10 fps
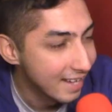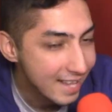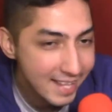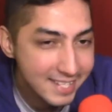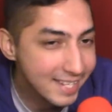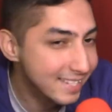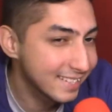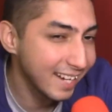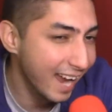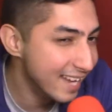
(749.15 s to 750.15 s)
it's just
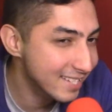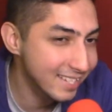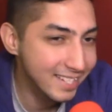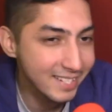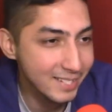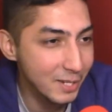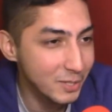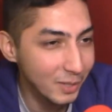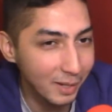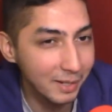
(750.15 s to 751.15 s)
he's such
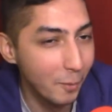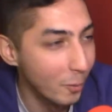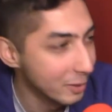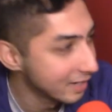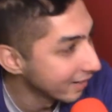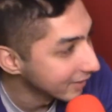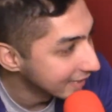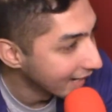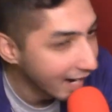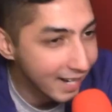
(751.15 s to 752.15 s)
a ordinary
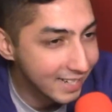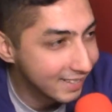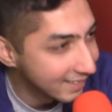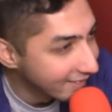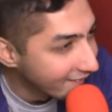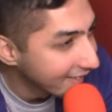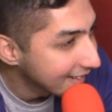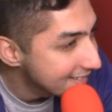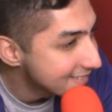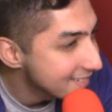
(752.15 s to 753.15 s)
guy. You know, like
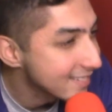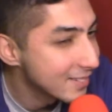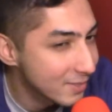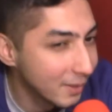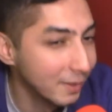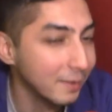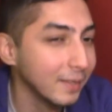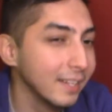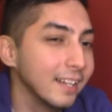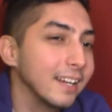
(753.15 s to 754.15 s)
he's just such a.
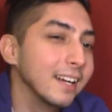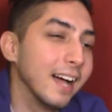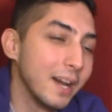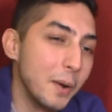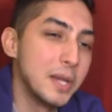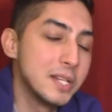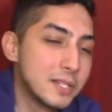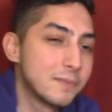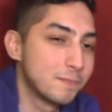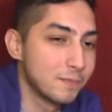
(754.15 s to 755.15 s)
I don't know.
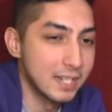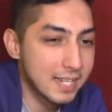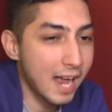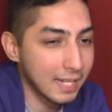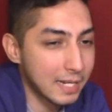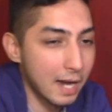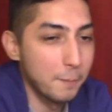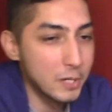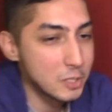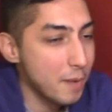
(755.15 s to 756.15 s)
He's exactly kind of
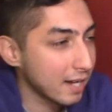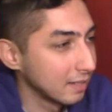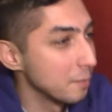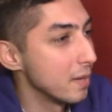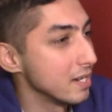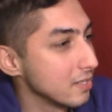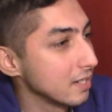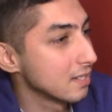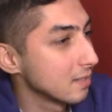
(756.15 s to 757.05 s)
brings you back to the basics.